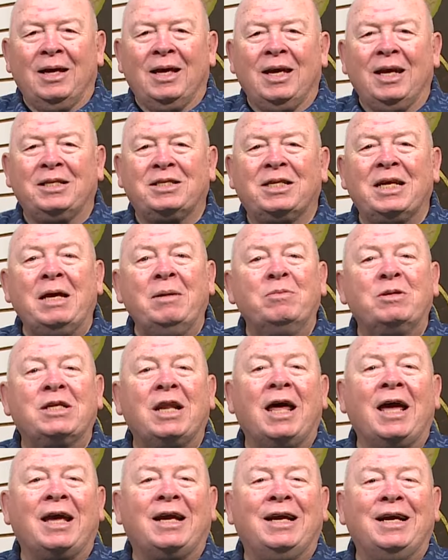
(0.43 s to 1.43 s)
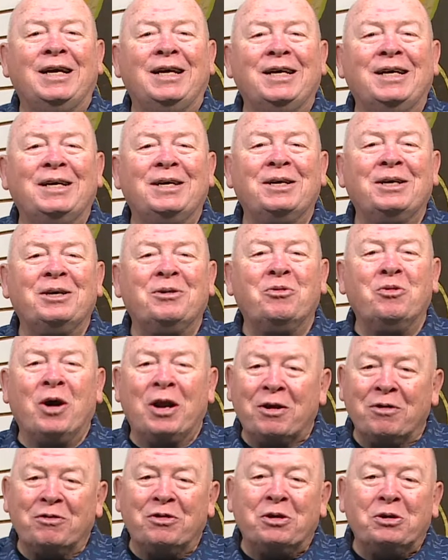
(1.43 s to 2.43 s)
It seems like one
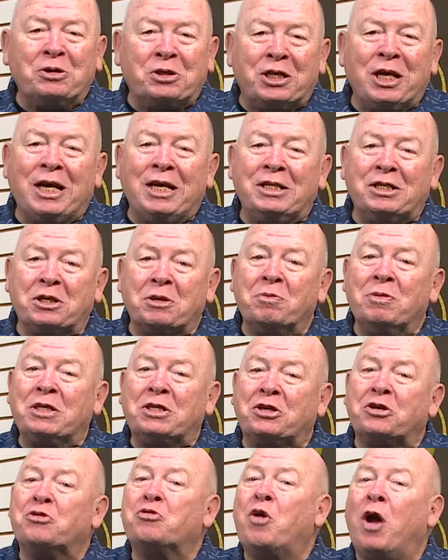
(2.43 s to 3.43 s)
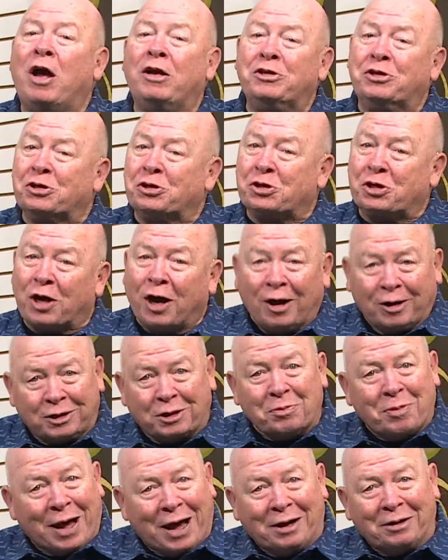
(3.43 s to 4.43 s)
of those days that Mister Rogers talked
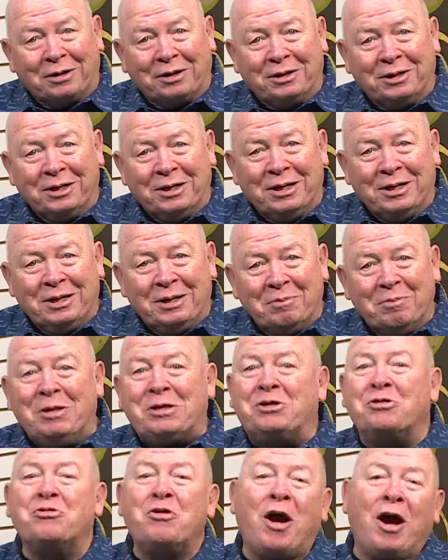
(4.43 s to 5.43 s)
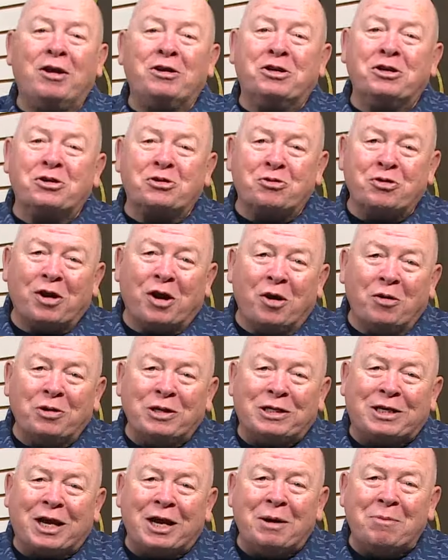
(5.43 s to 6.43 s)
about. Mister Rogers would
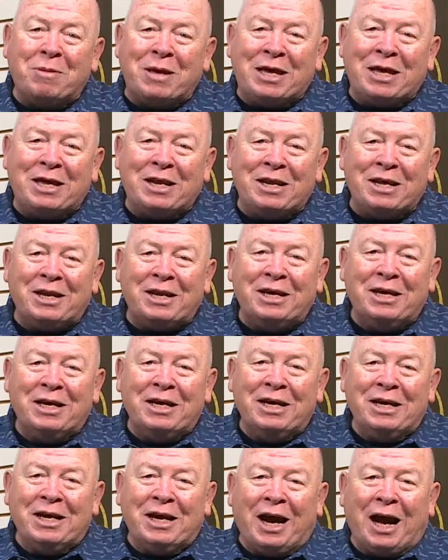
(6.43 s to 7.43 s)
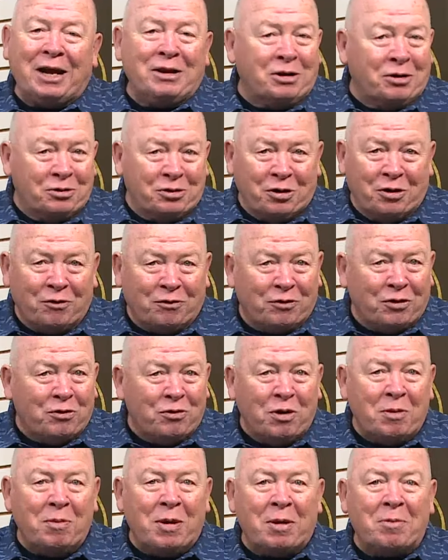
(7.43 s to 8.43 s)
always come in, and I don't know if you
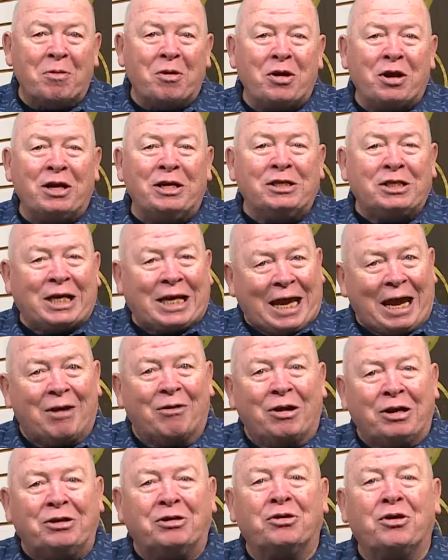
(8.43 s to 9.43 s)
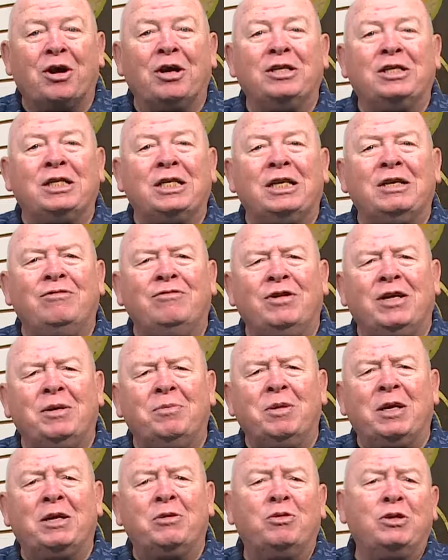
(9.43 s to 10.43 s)
remember his character on T V,
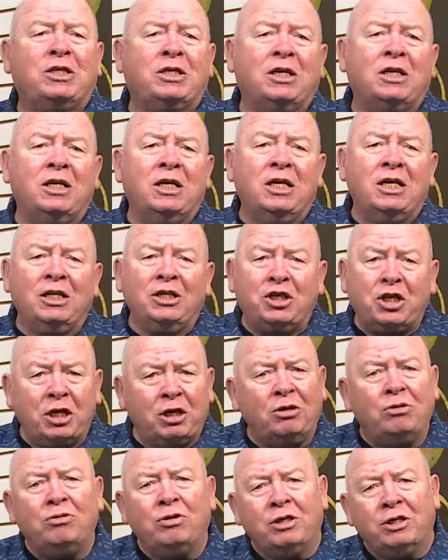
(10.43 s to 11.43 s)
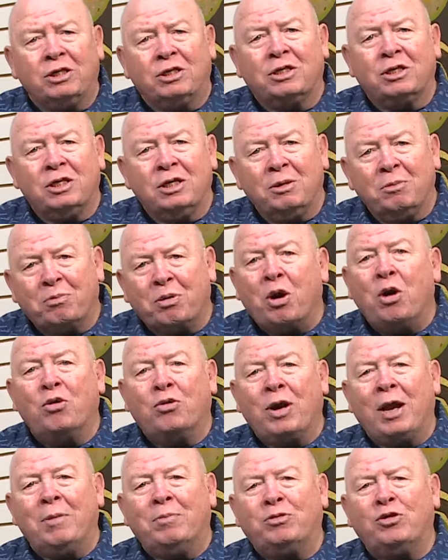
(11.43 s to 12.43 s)
but it was a children's
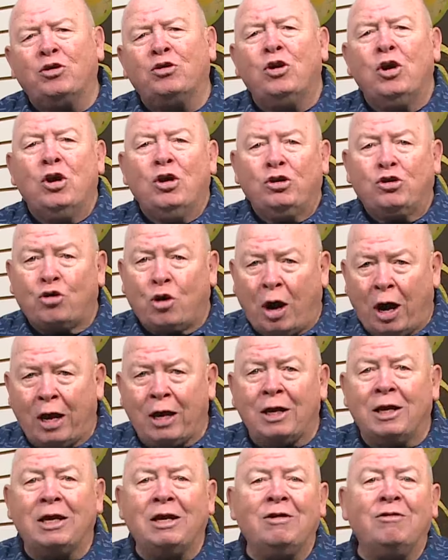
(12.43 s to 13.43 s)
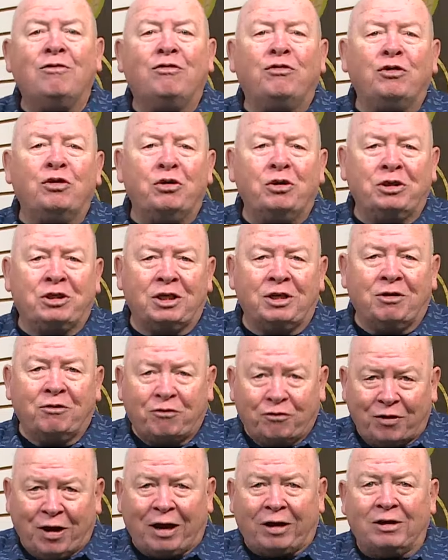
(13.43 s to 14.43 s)
program to try and influence and
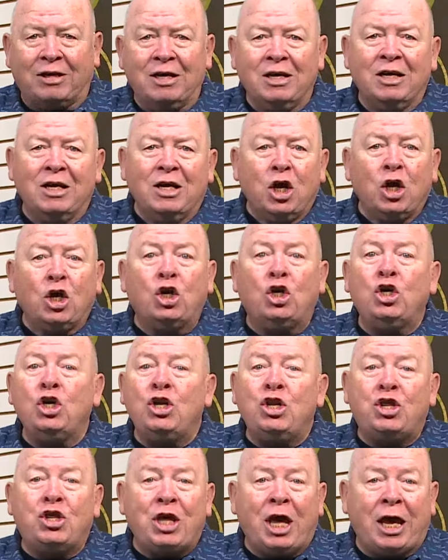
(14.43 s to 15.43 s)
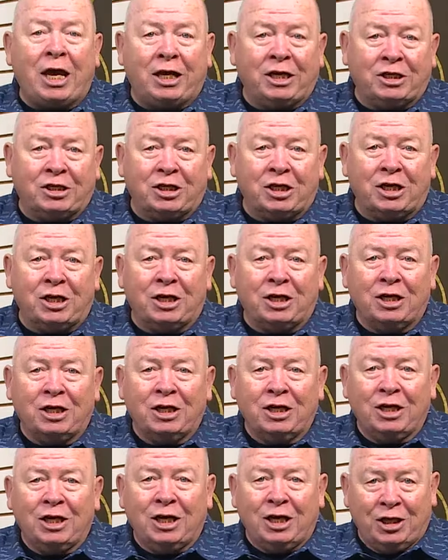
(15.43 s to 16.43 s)
affect good things in a
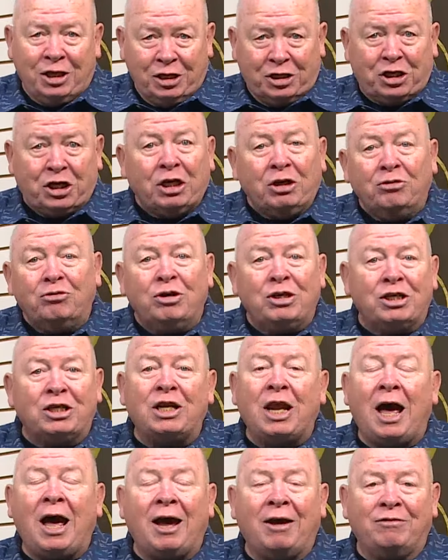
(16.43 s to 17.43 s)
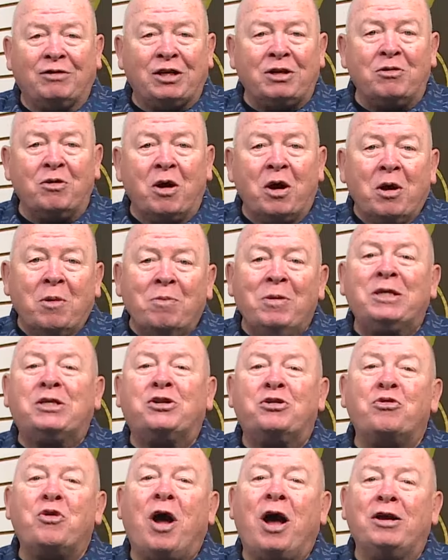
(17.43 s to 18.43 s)
in the children's lives. And
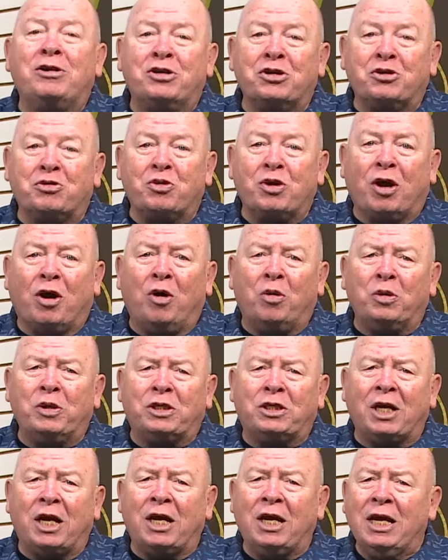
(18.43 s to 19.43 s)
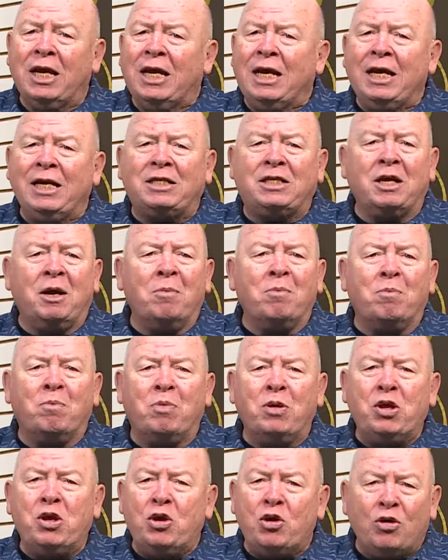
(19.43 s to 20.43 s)
Mister Rogers would always say, it's a
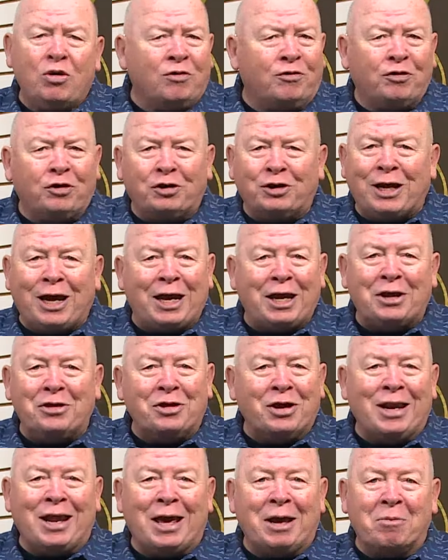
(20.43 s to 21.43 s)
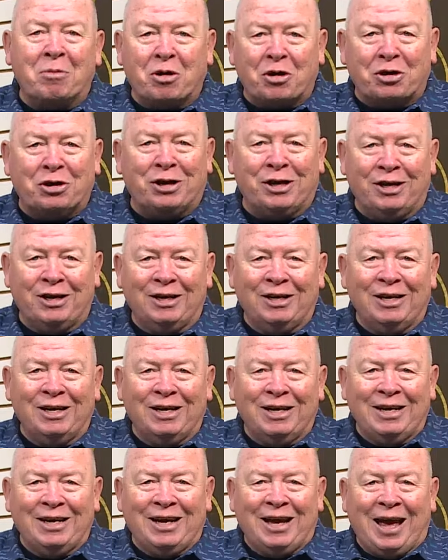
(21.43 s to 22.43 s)
beautiful day in the neighborhood.
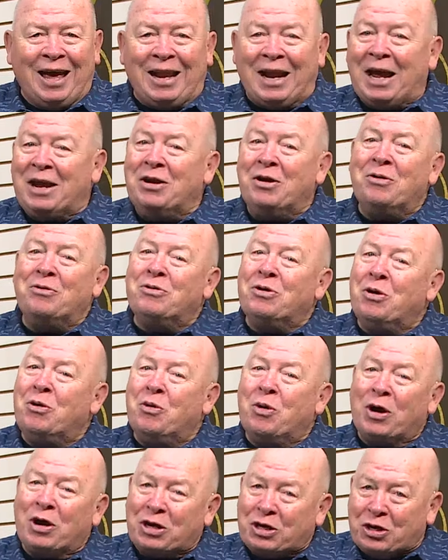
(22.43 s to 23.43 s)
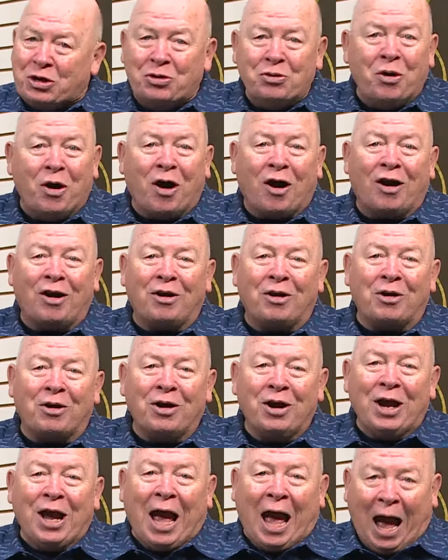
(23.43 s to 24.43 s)
And I don't know where you are
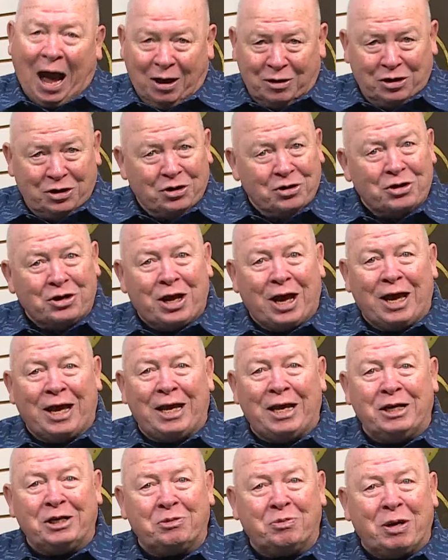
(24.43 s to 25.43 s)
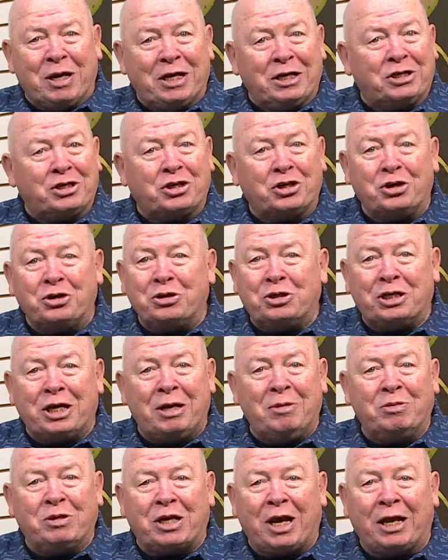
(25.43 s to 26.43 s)
or how your day is, but it sure
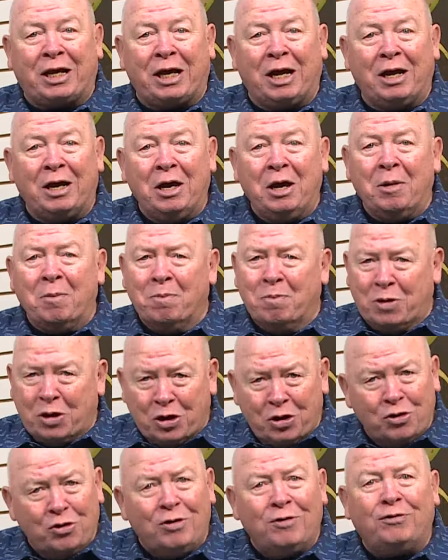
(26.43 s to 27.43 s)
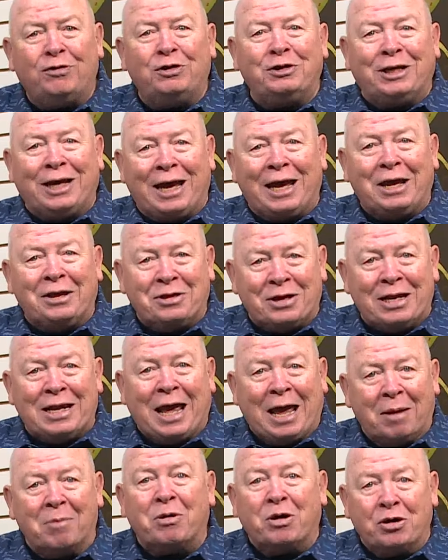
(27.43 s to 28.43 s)
seems like a beautiful day in the
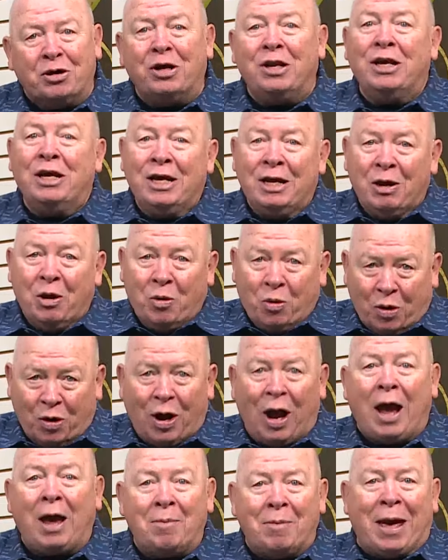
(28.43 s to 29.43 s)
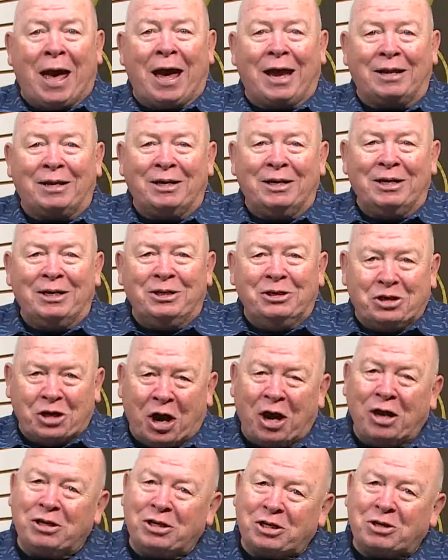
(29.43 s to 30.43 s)
neighborhood where I'm at.
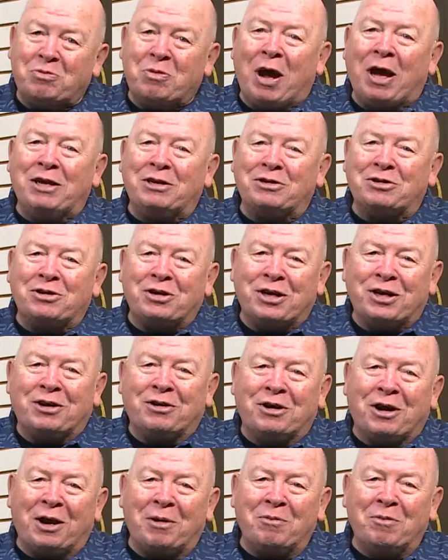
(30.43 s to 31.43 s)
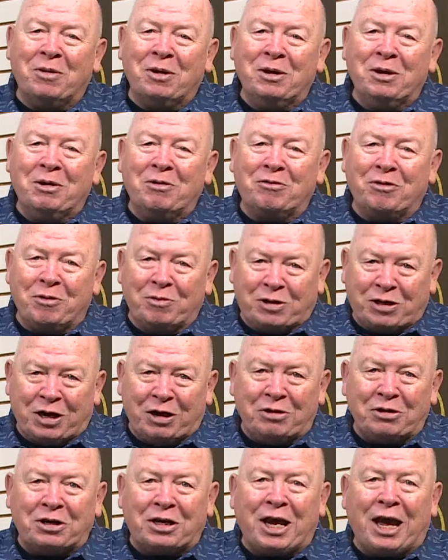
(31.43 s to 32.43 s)
John Smizer here. I'm from
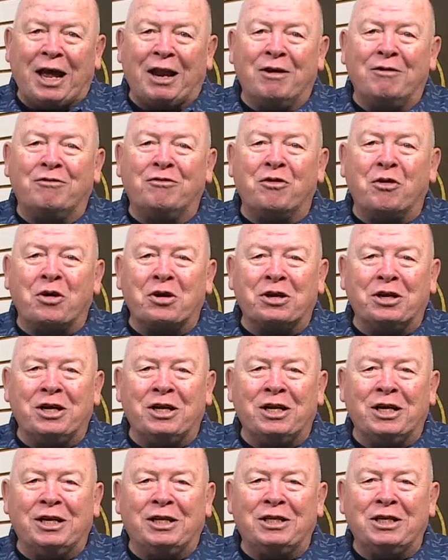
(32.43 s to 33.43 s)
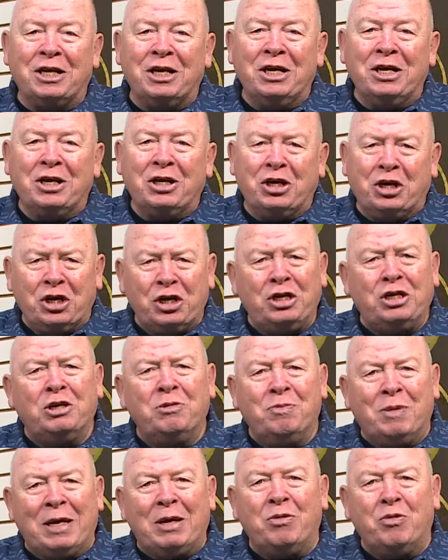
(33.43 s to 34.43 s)
Southern California, and it's good to
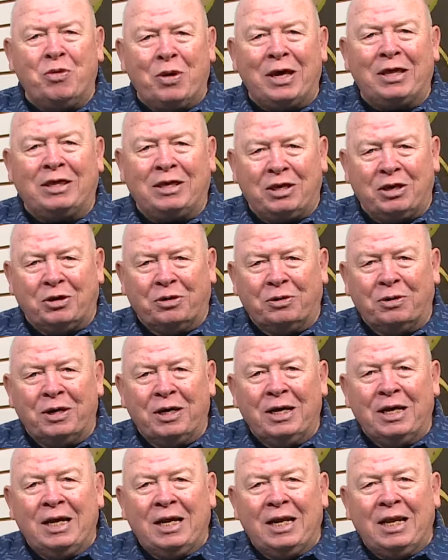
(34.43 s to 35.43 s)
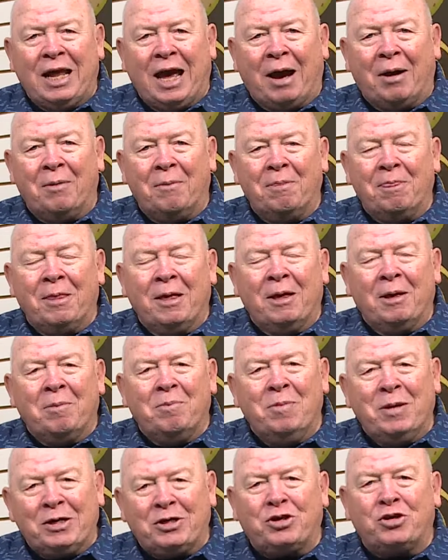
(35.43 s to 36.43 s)
be with you. Now,
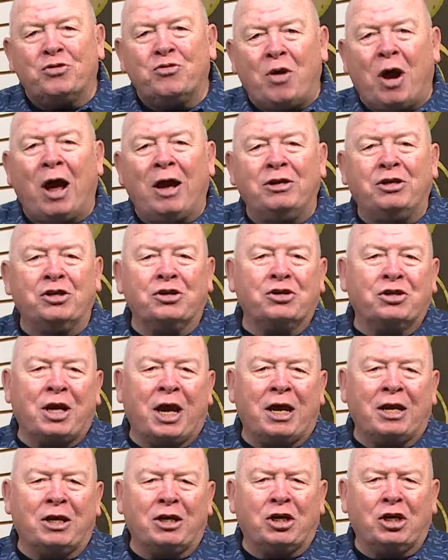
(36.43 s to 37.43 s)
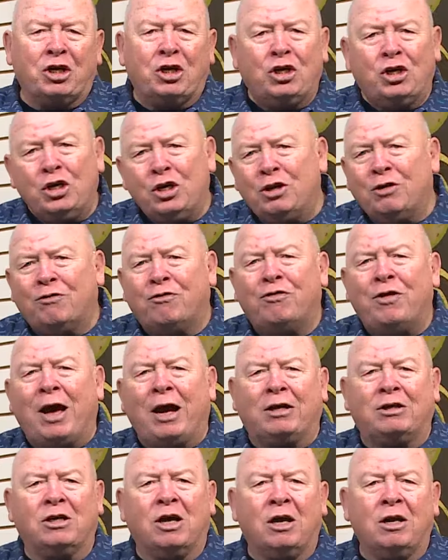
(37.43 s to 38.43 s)
Mister Rogers had a good
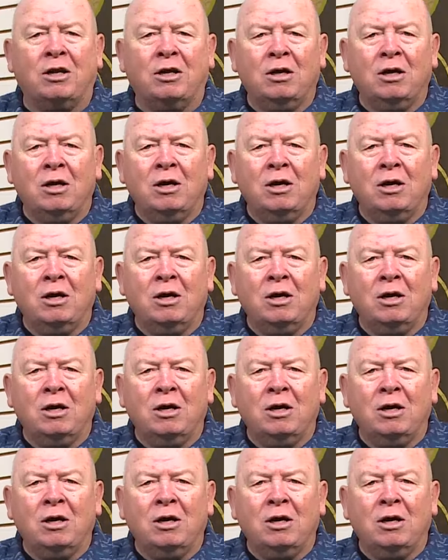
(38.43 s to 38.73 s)
effect on